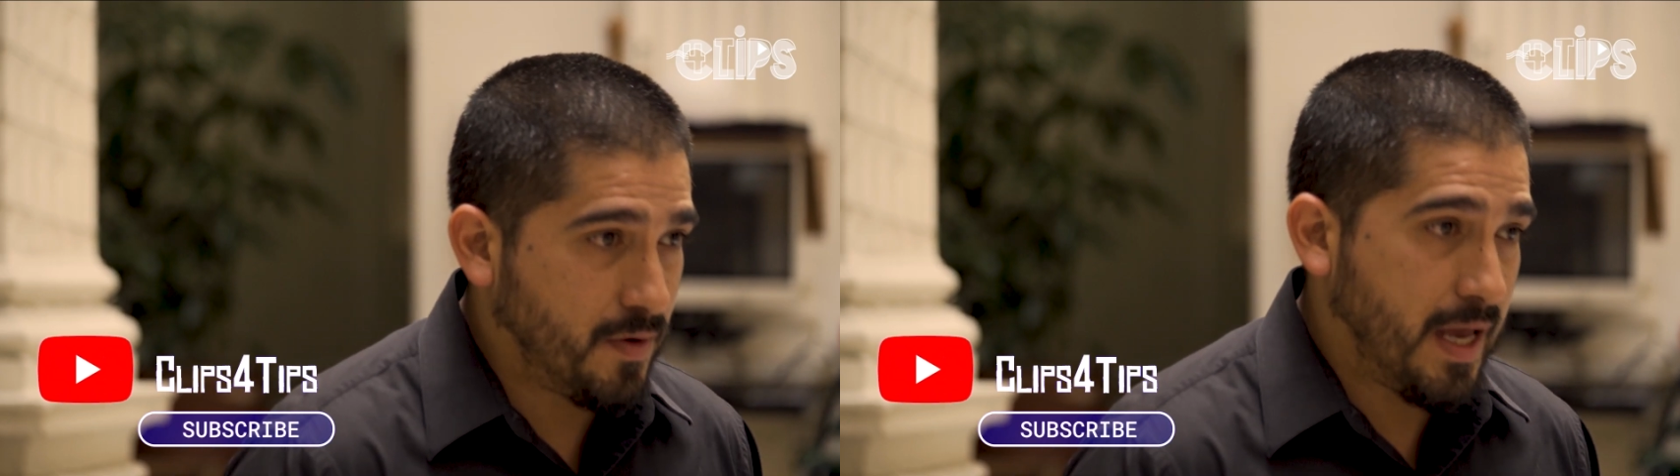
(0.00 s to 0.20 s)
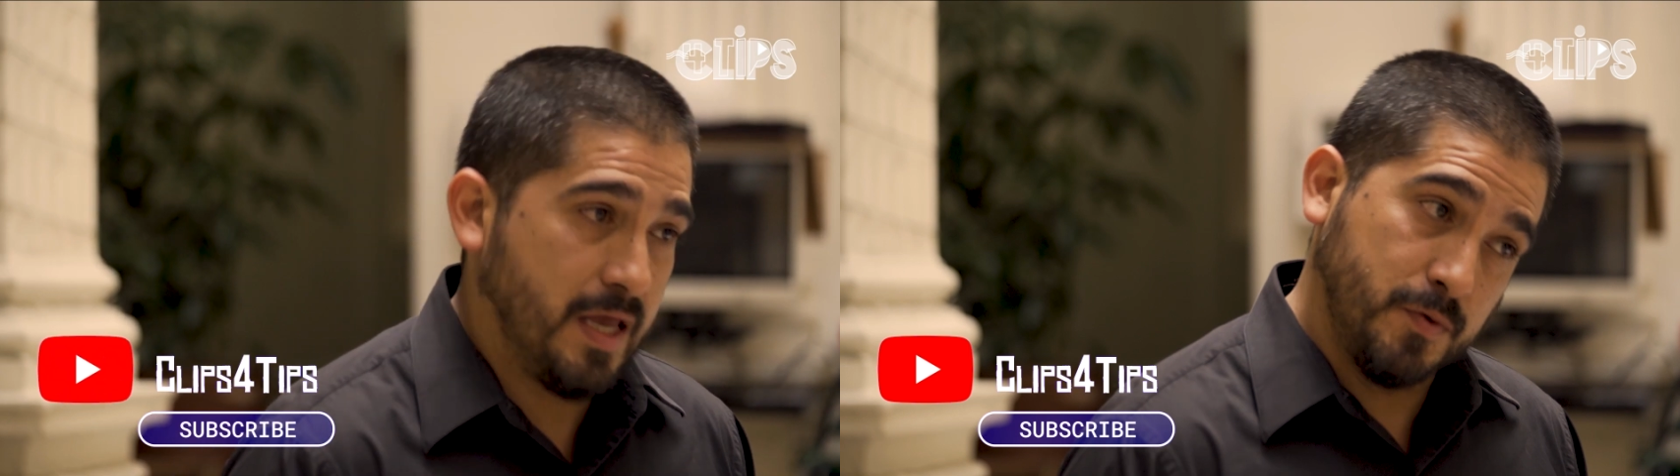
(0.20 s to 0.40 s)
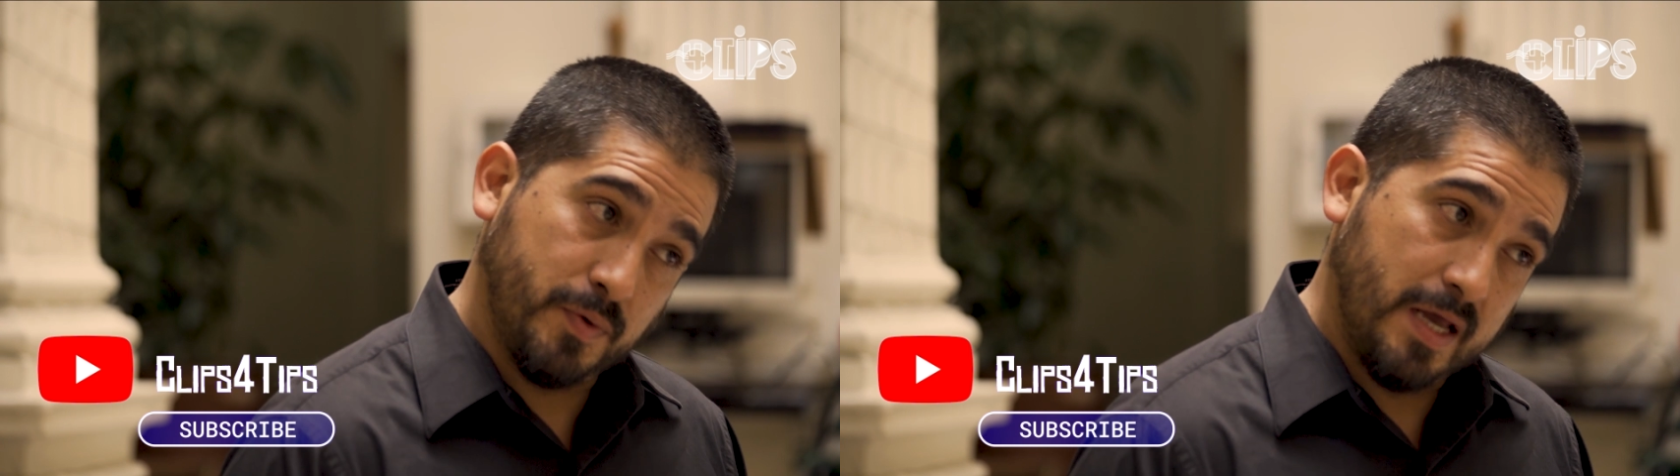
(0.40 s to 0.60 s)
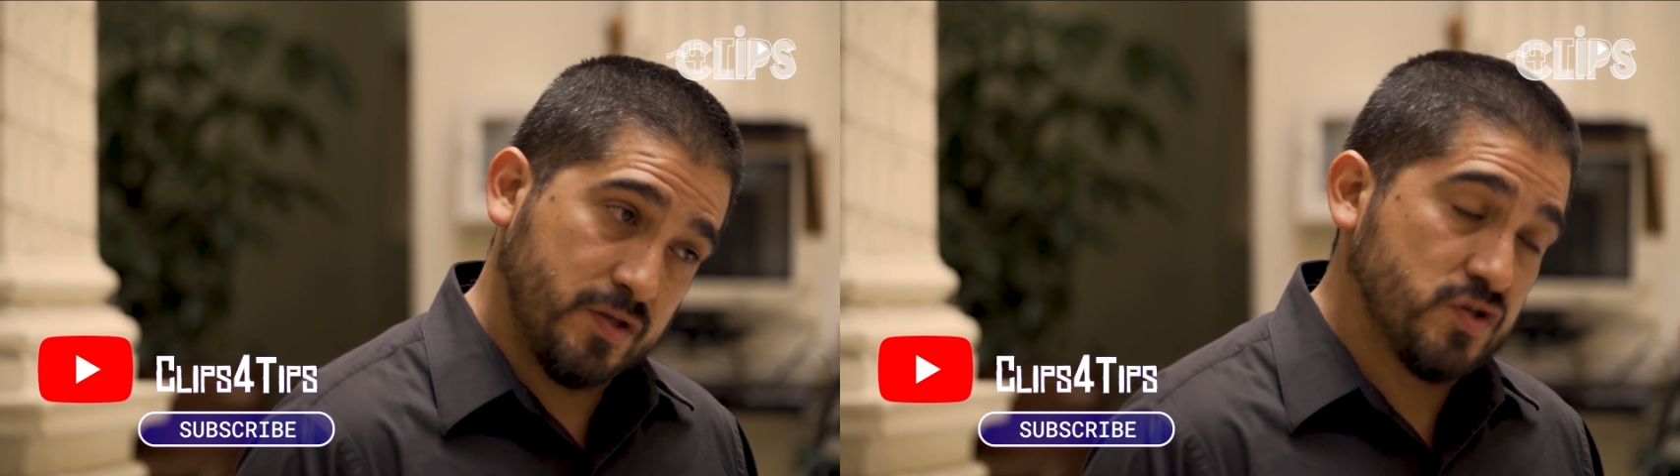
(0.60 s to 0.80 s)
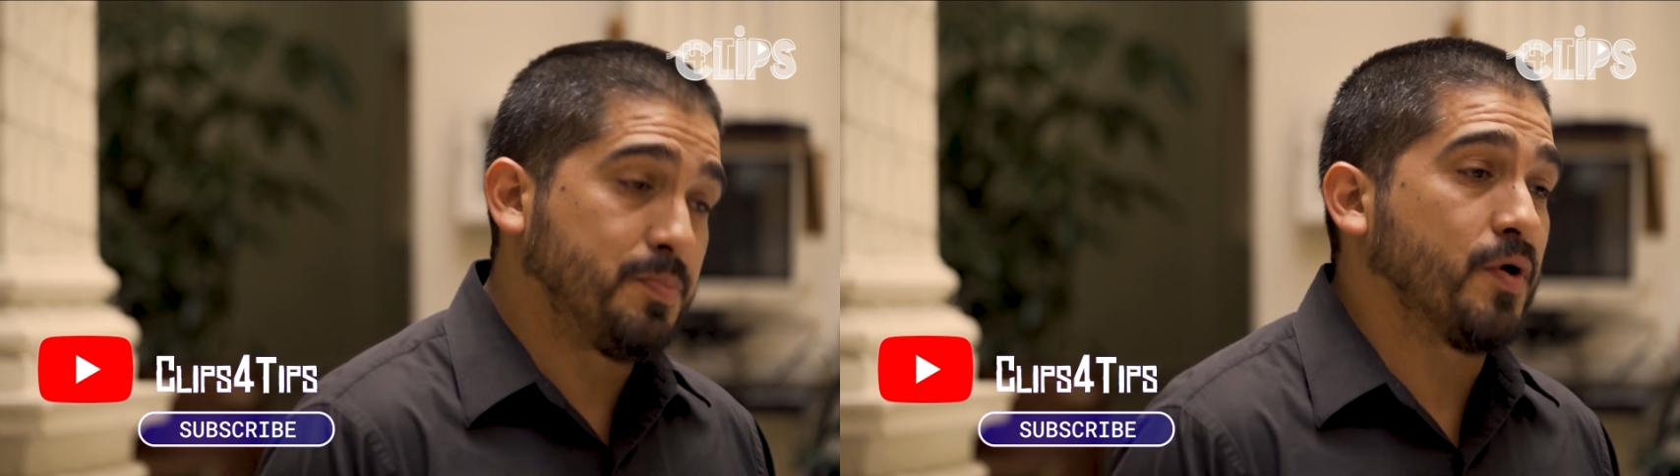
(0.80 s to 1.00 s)
and you would like to
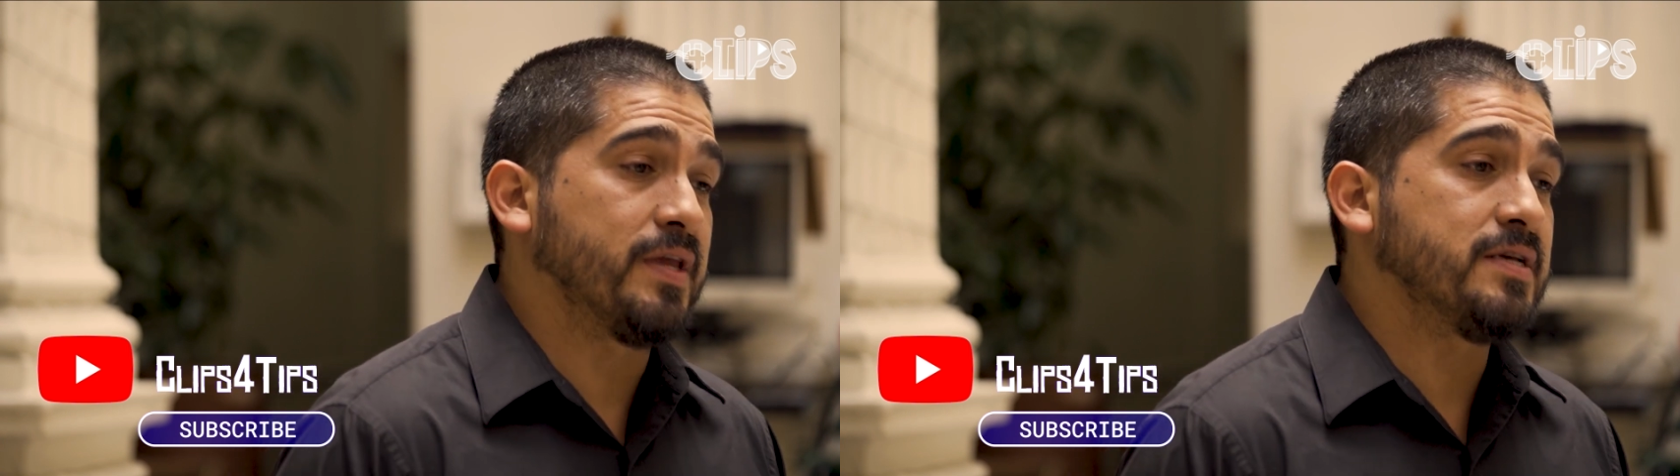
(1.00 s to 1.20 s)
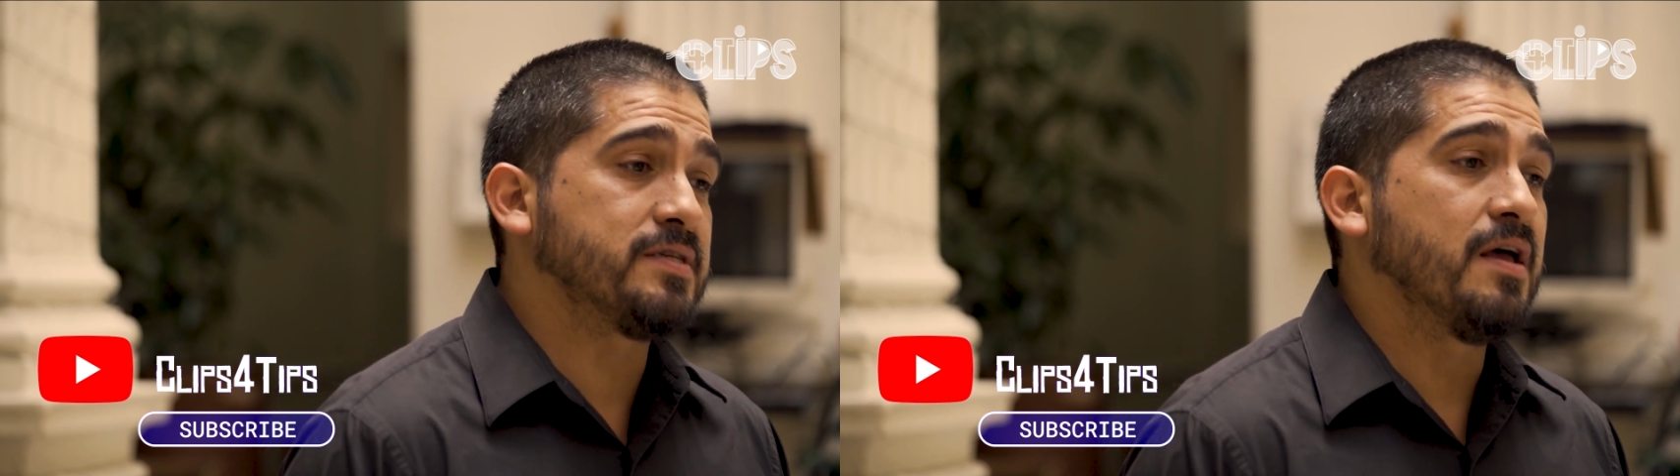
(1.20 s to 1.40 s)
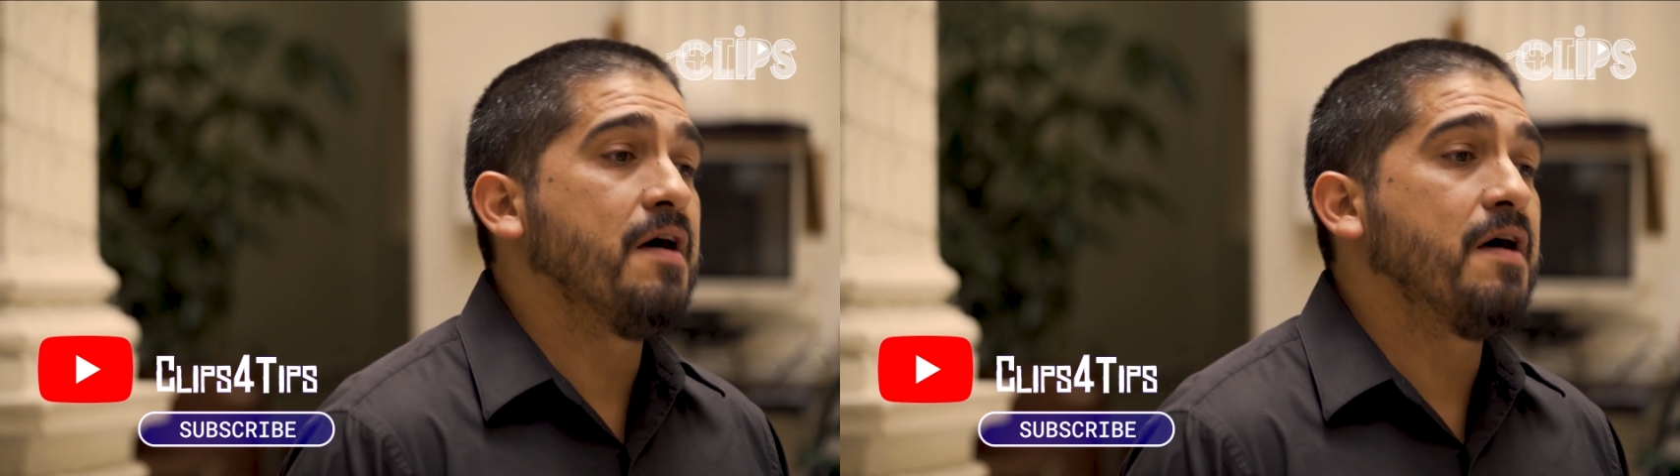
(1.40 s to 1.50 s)
support us,